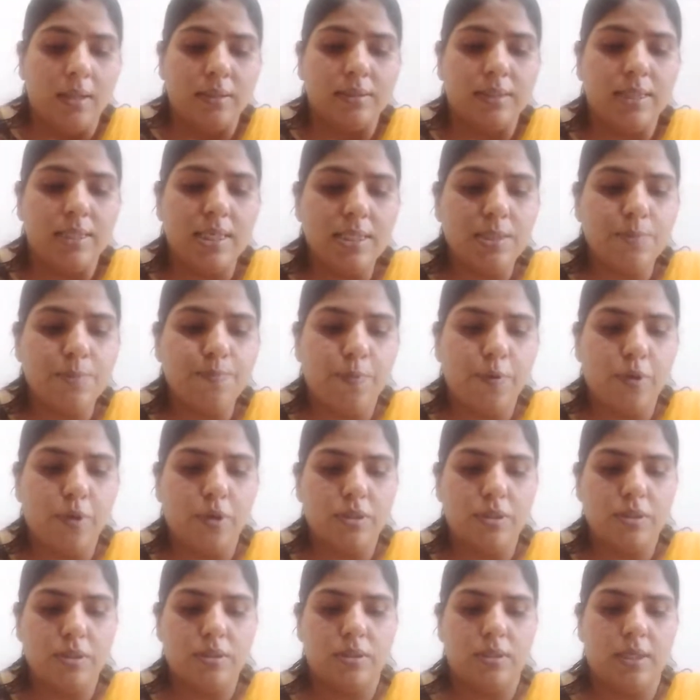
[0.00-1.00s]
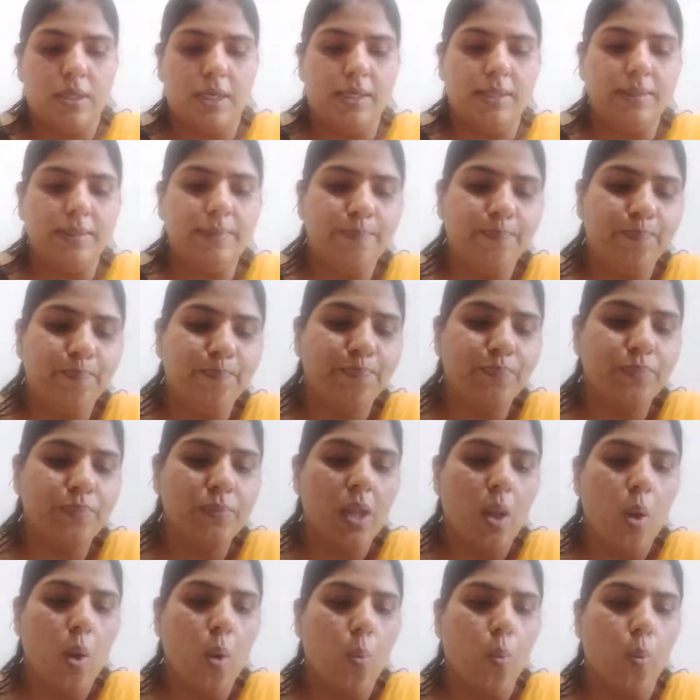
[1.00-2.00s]
This postage
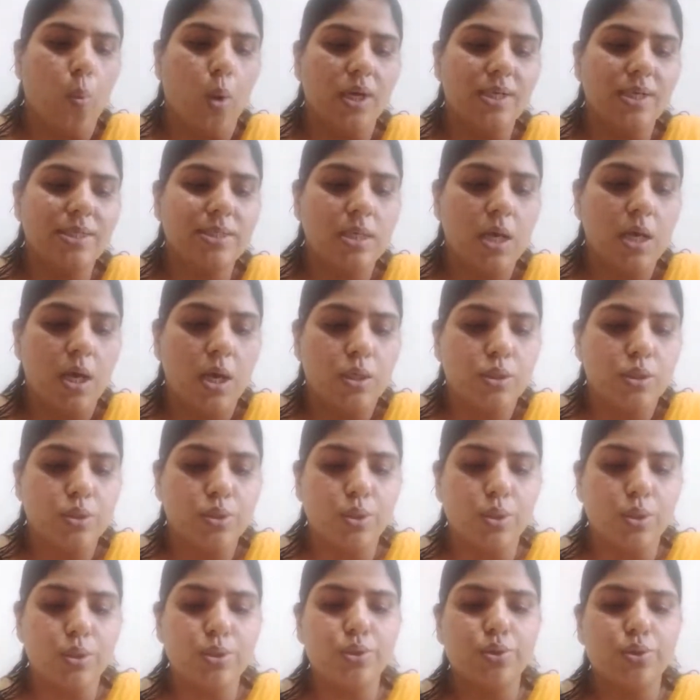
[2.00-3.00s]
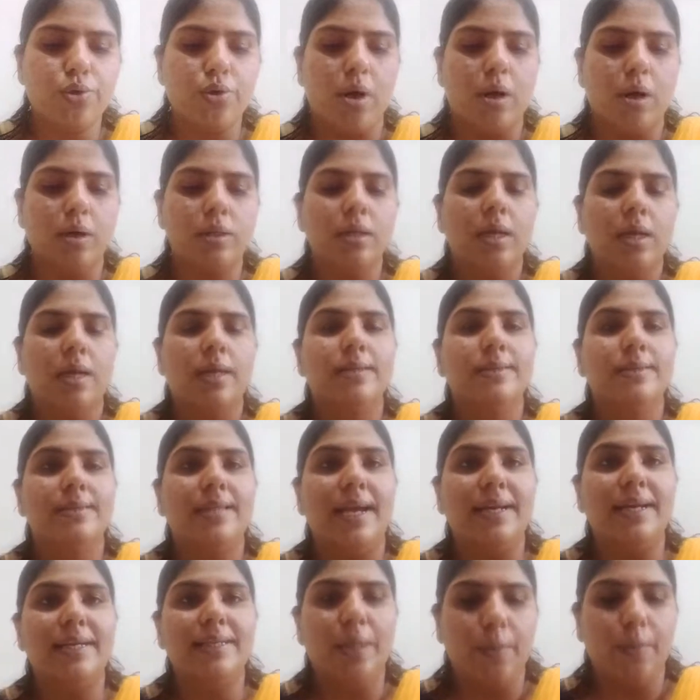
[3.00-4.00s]
was so strong
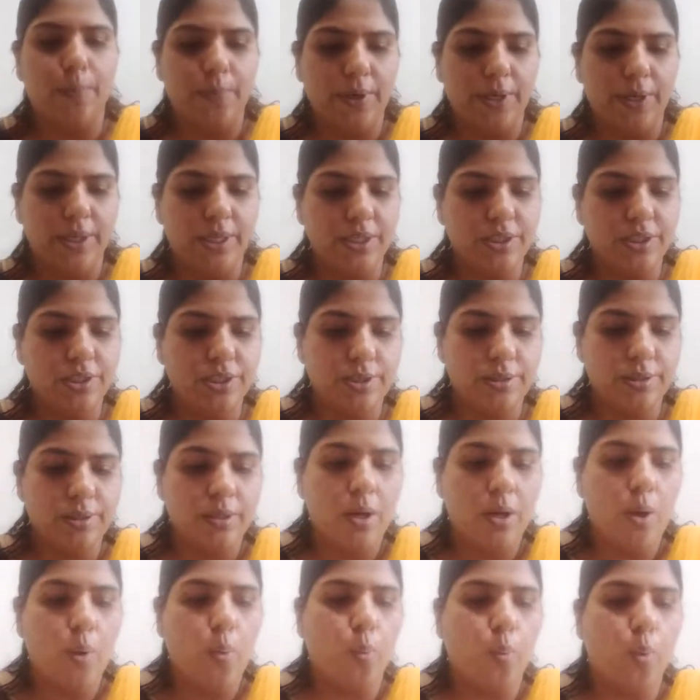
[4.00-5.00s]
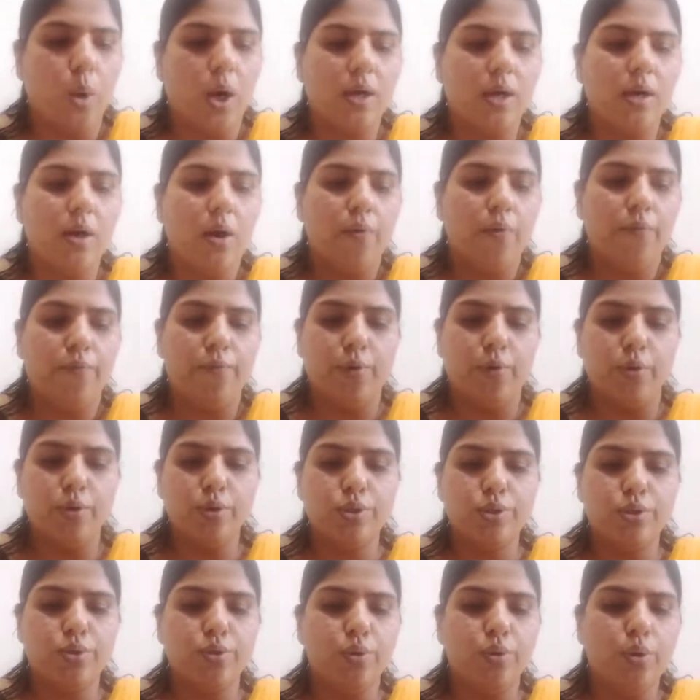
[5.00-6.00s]
that the British were
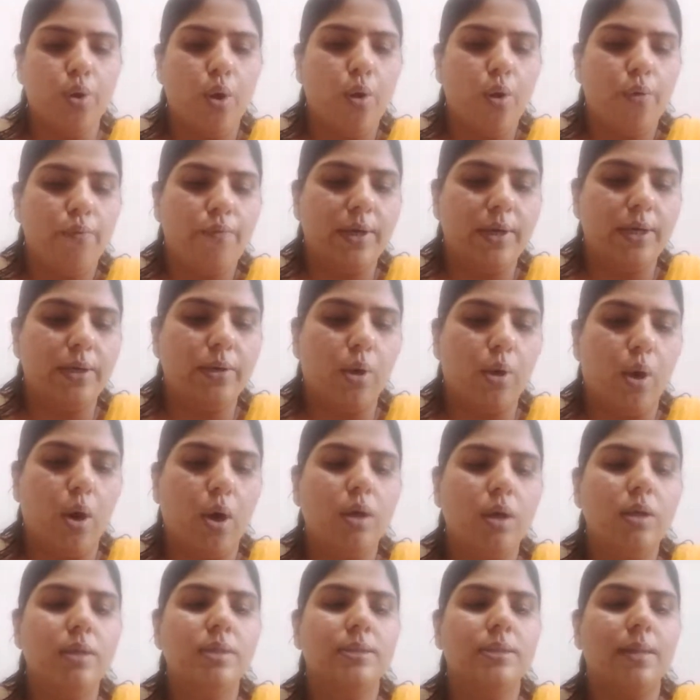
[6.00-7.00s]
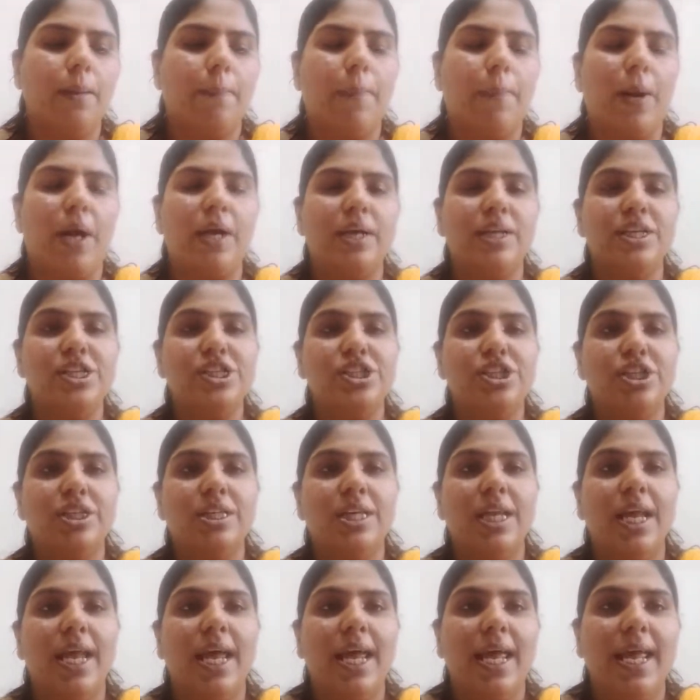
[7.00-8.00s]
forced to withdraw the
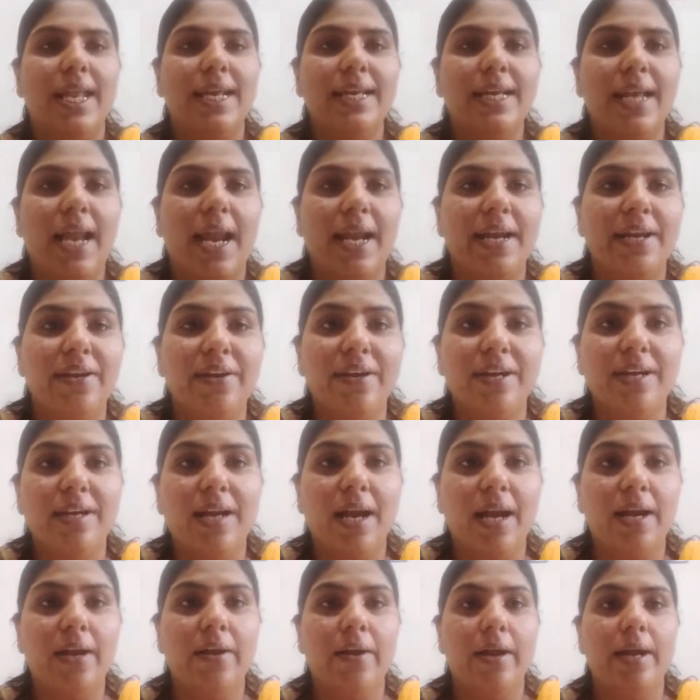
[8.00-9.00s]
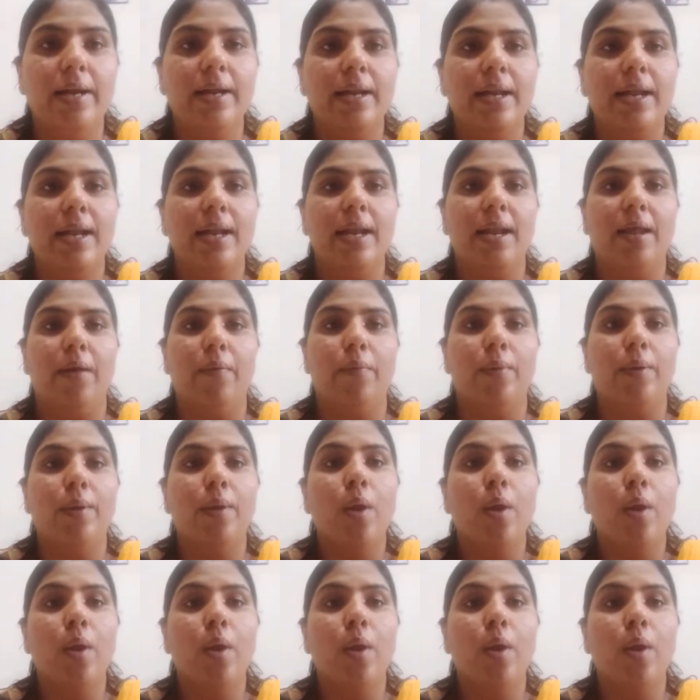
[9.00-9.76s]
partition in 1911.